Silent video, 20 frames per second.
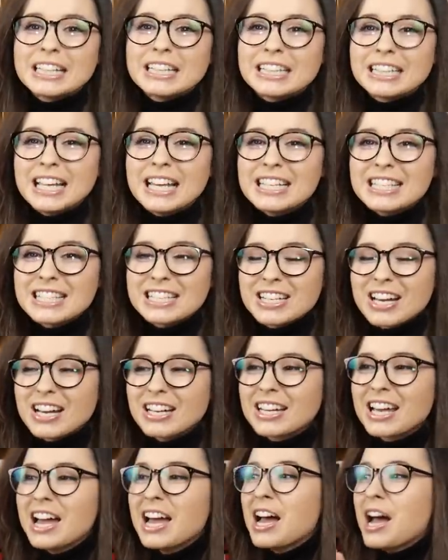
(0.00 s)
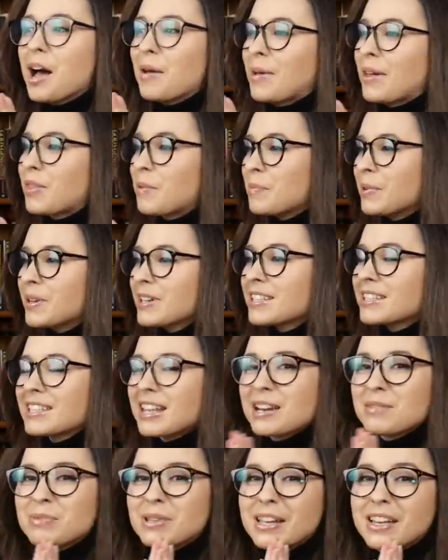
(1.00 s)
let's talk about the books
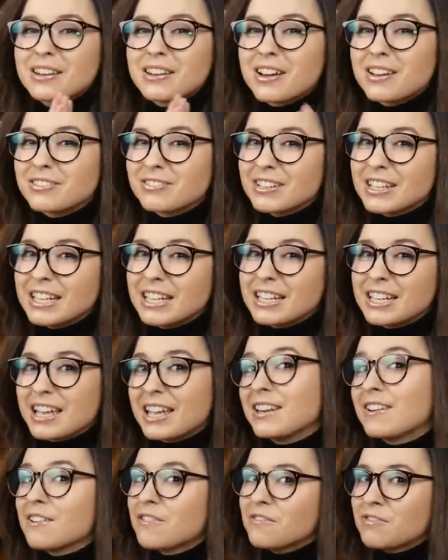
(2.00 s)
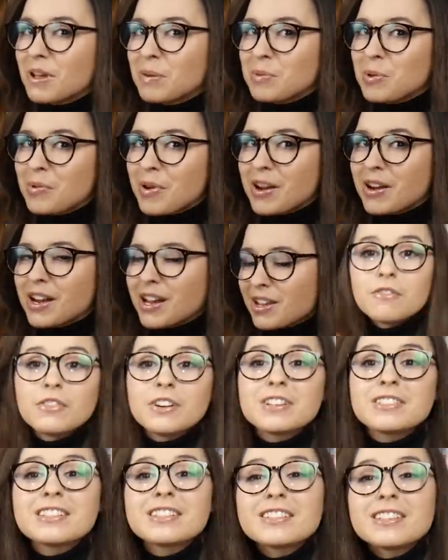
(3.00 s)
that I plan on reading in February.
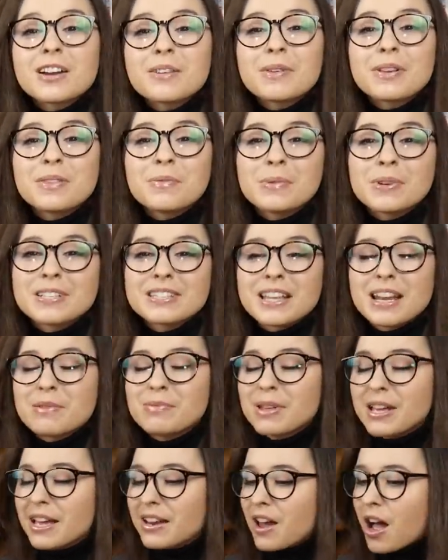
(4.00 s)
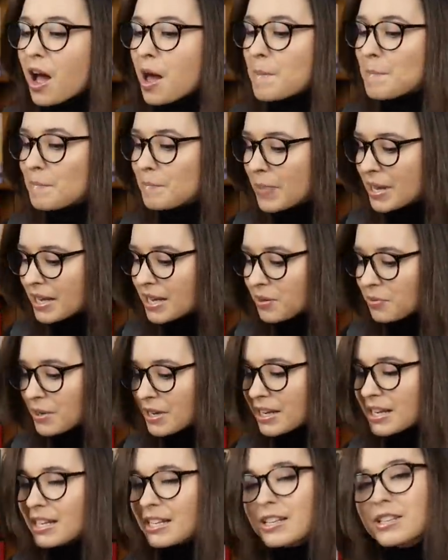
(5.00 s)
First, let's talk about the books that I plan on buddy
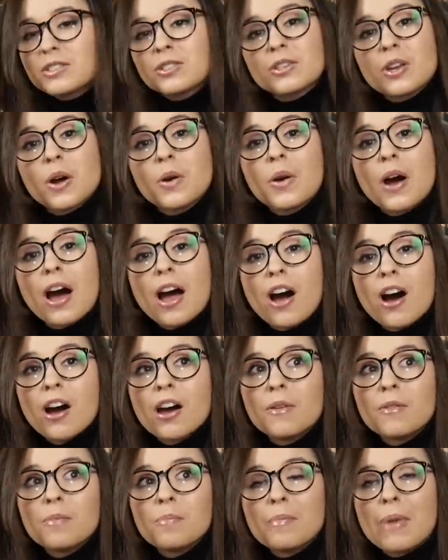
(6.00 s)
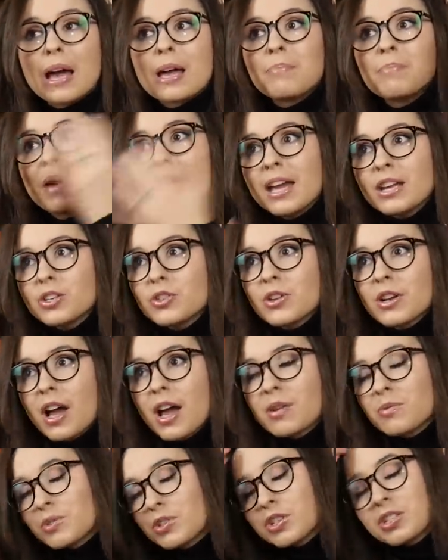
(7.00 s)
reading. So on my
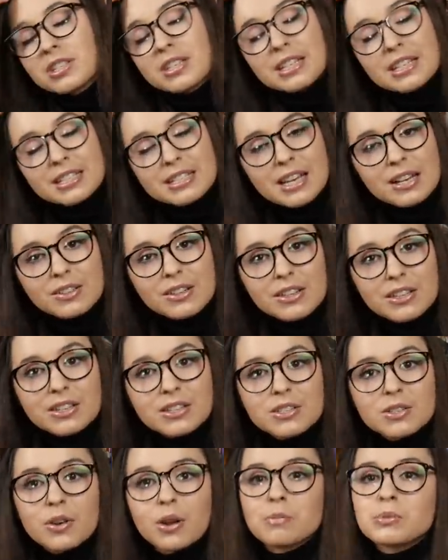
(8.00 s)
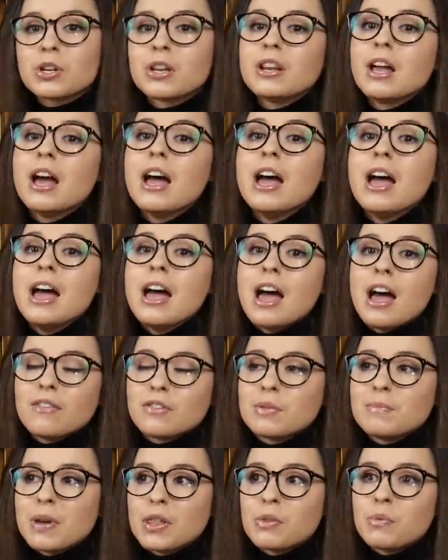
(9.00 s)
Patreon, which is linked down in the description,
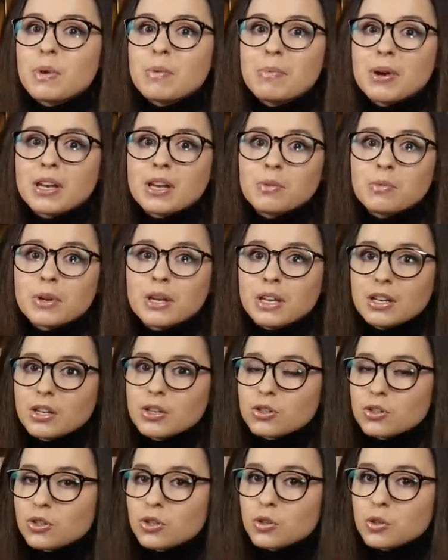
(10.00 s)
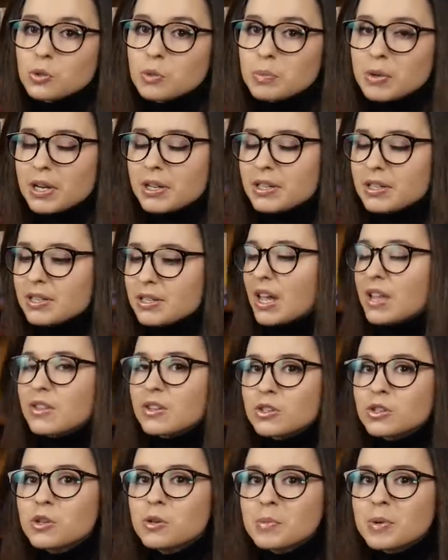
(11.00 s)
every month we buddy read two books. And the
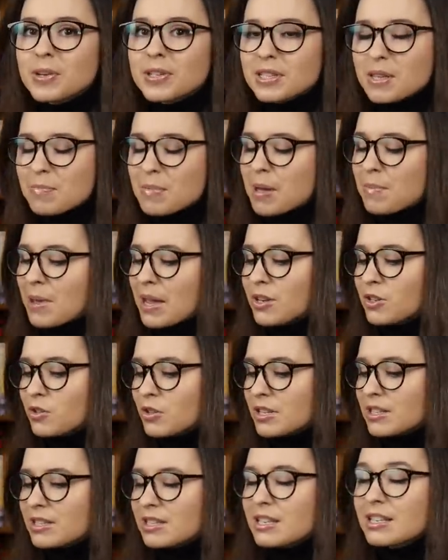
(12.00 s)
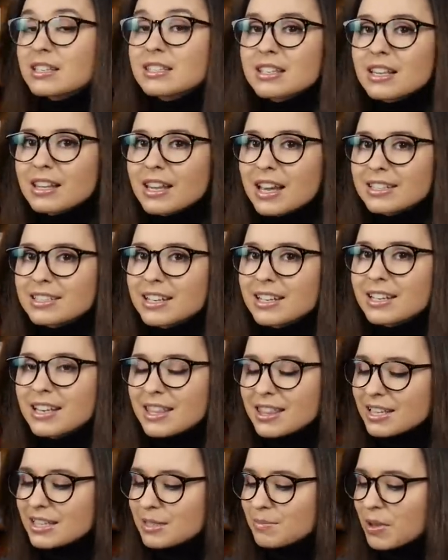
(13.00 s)
two books that my patrons selected
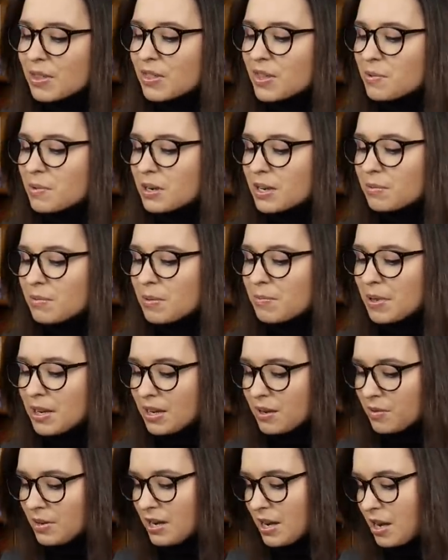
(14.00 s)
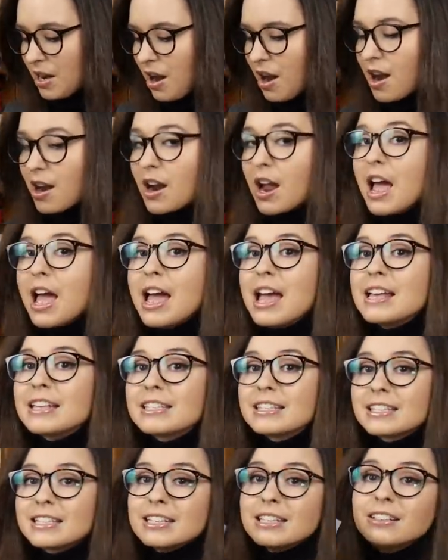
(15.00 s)
this month that we're gonna be buddy reading are
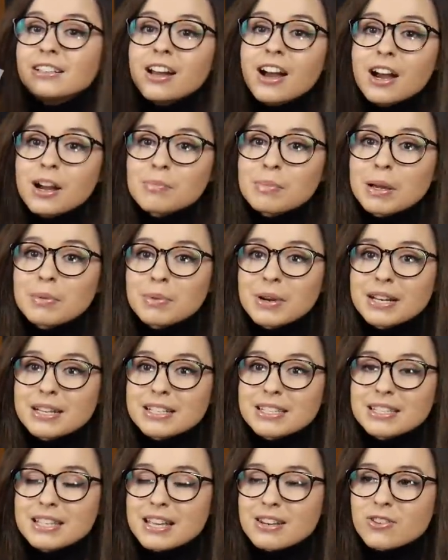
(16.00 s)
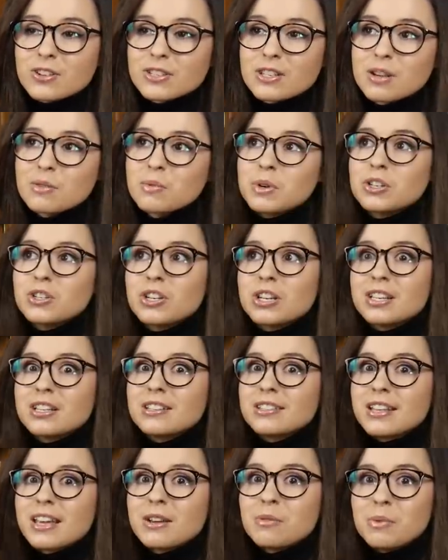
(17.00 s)
Steelheart by Brandon Sanderson, which
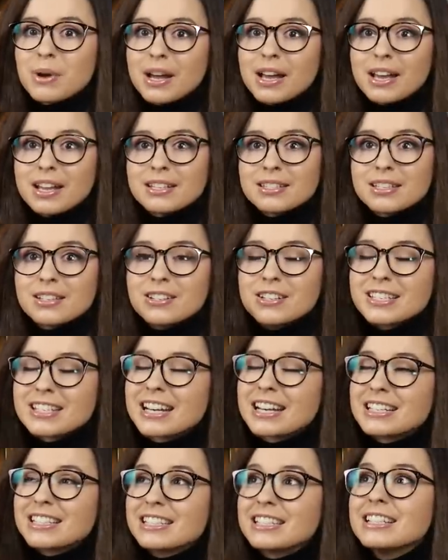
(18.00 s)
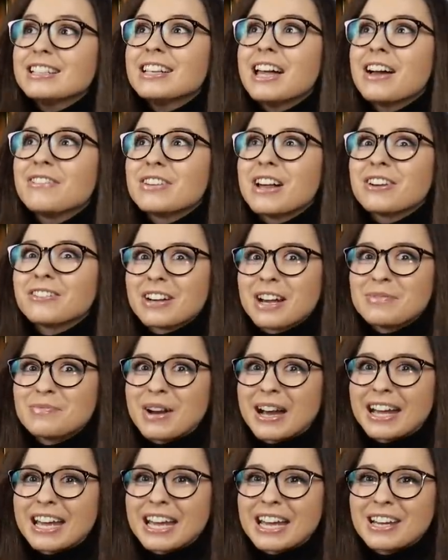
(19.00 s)
is a YA series that I still have not read
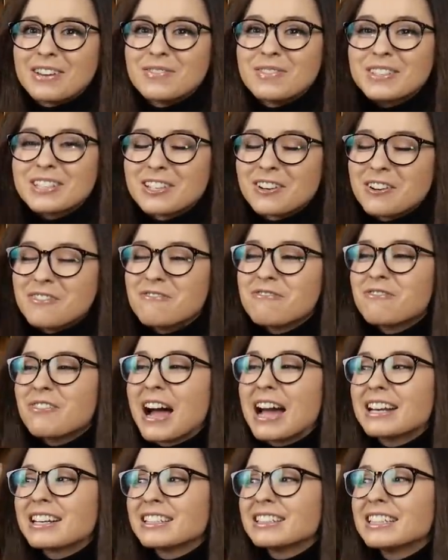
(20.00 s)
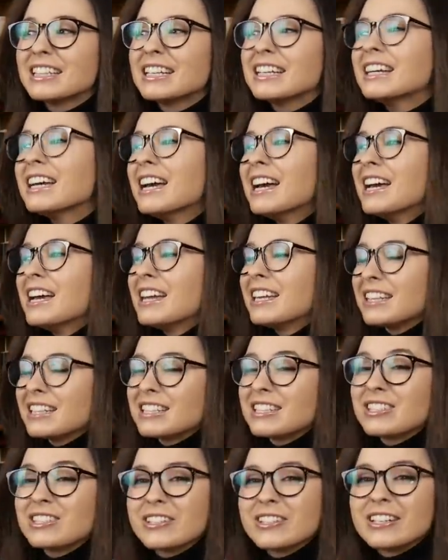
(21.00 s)
by him. So I'm finally,
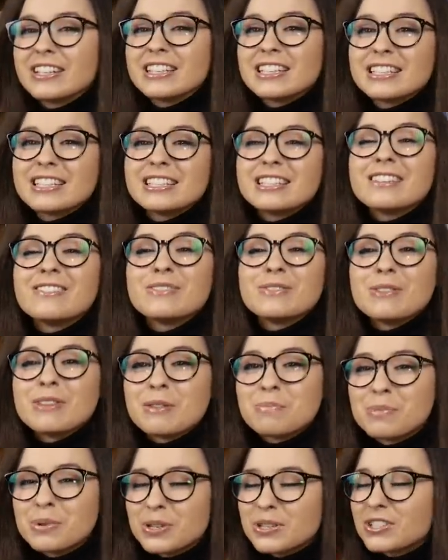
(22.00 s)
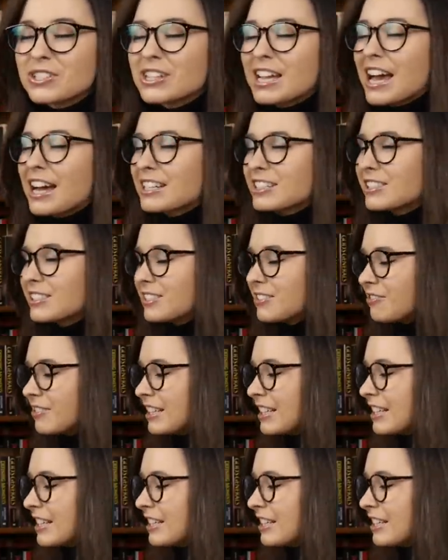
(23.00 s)
this is good. This gives me the push to actually read